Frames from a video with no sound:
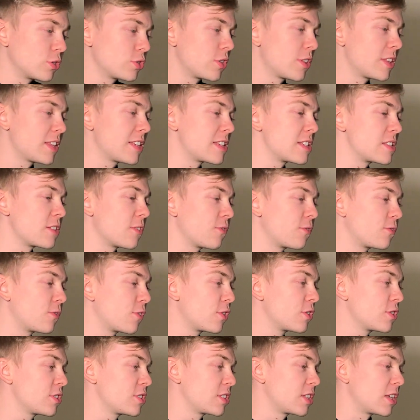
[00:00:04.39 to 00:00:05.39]
So this is the
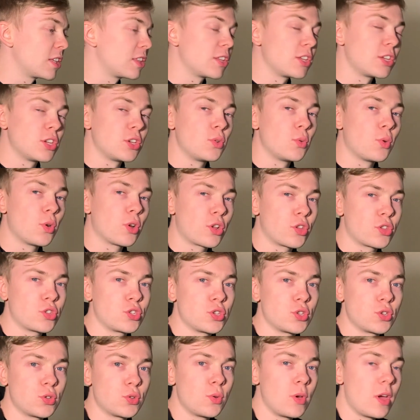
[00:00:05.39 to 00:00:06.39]
first thing that you want
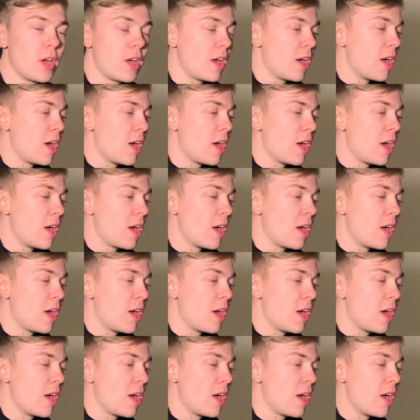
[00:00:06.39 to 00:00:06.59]
to do